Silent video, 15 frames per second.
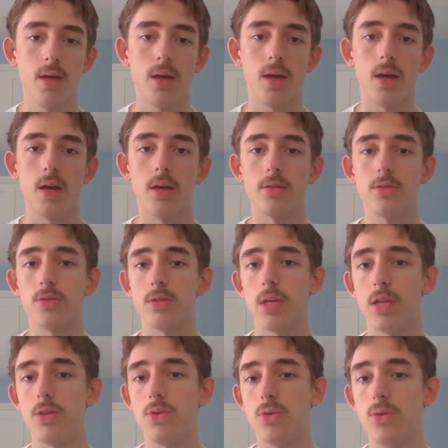So
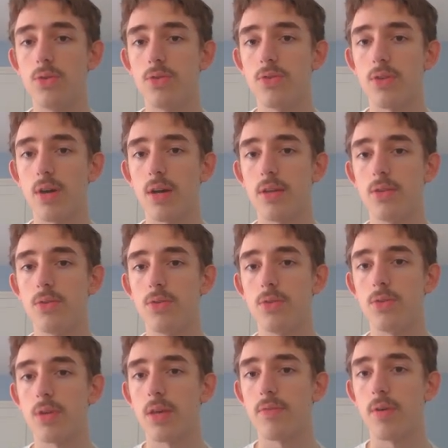they do decide
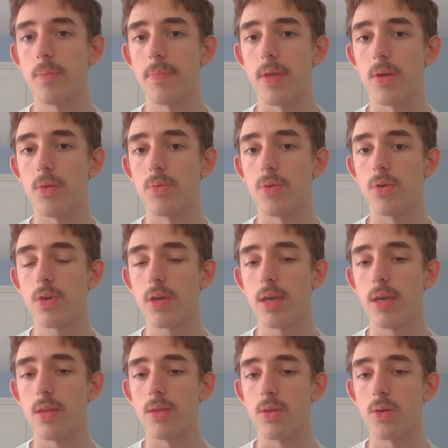to give up their rook
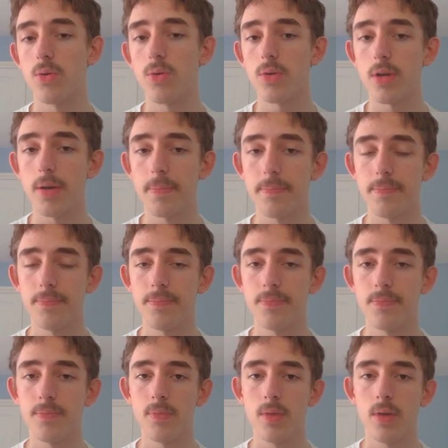in the corner.
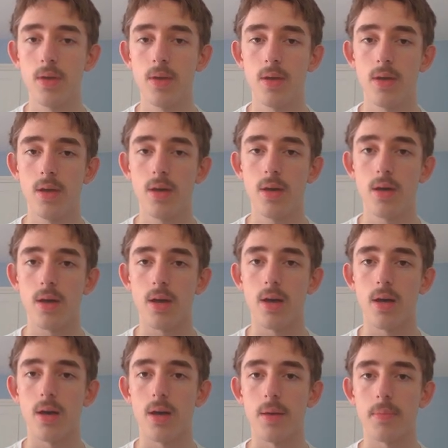
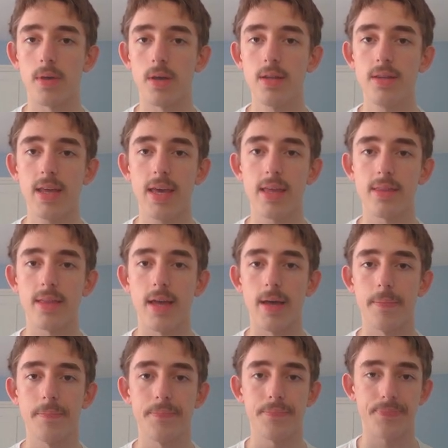I'm going to take
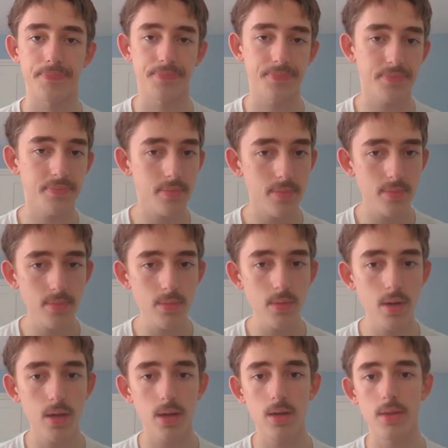that
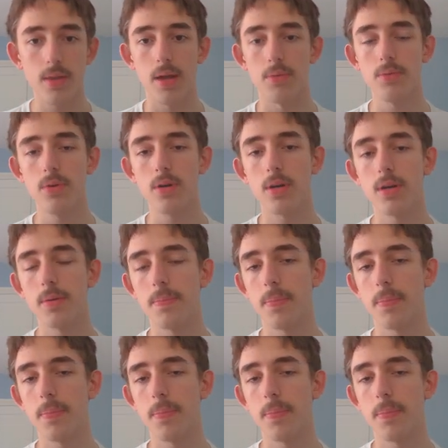rook,